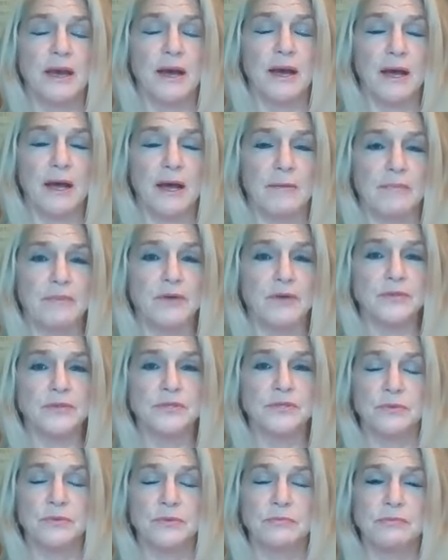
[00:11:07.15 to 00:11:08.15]

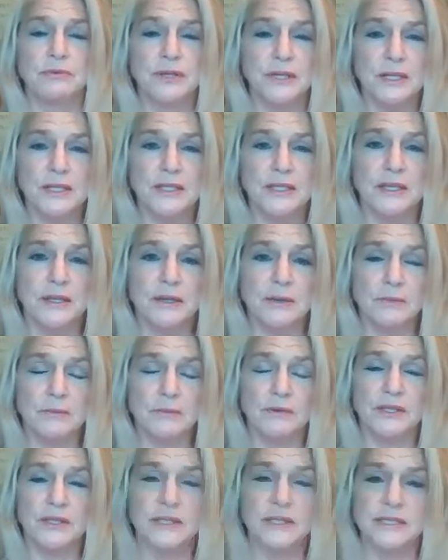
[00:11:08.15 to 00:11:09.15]
Those are really,
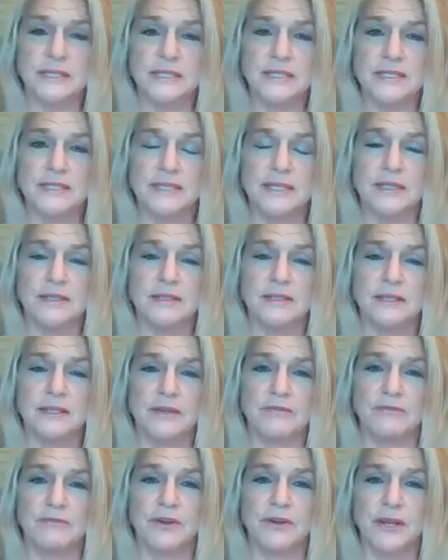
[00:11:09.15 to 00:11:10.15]
really detailed
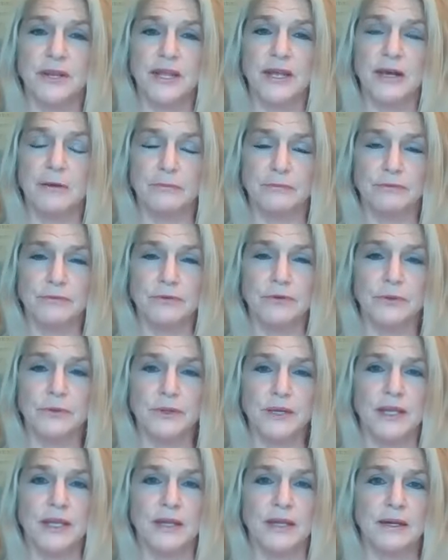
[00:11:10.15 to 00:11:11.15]
and very
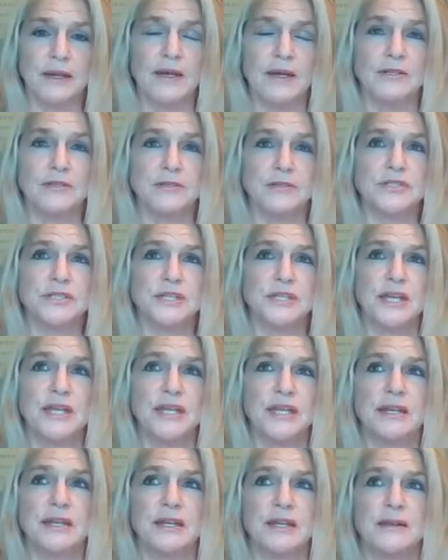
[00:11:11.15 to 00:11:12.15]
helpful in
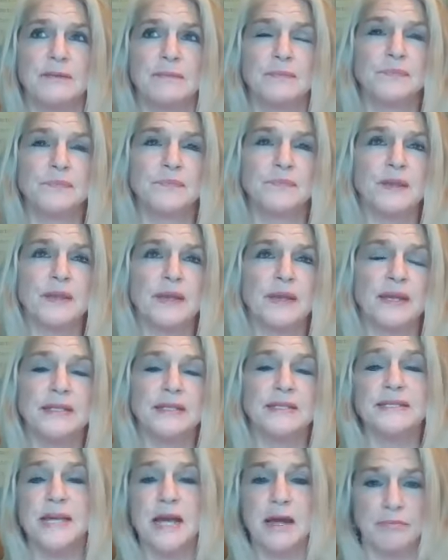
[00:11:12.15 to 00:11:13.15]
understanding
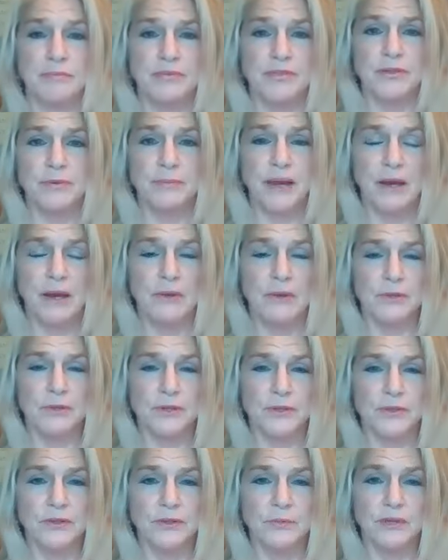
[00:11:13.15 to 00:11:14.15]
in depth about
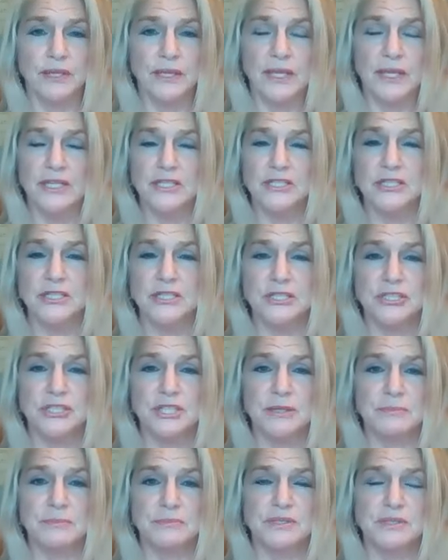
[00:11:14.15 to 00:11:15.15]
the
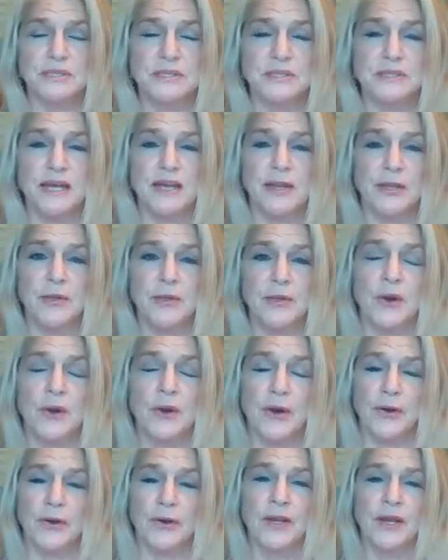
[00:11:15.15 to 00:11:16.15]
relationships that you
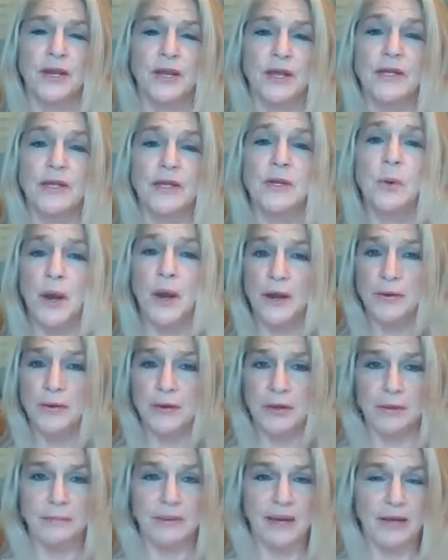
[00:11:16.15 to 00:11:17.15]
are
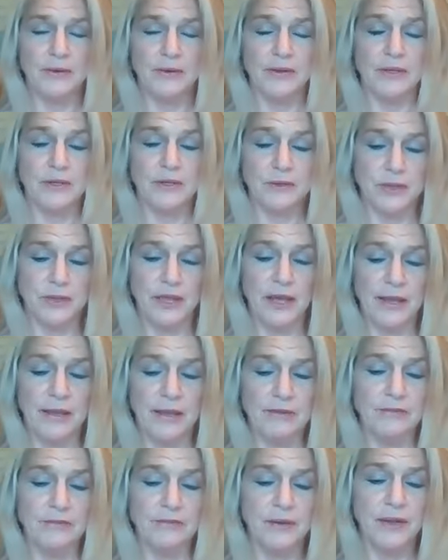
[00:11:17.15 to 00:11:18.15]
inquiring about in your
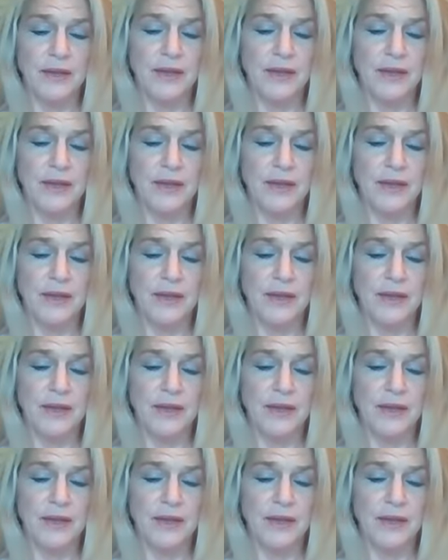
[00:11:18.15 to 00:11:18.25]
life.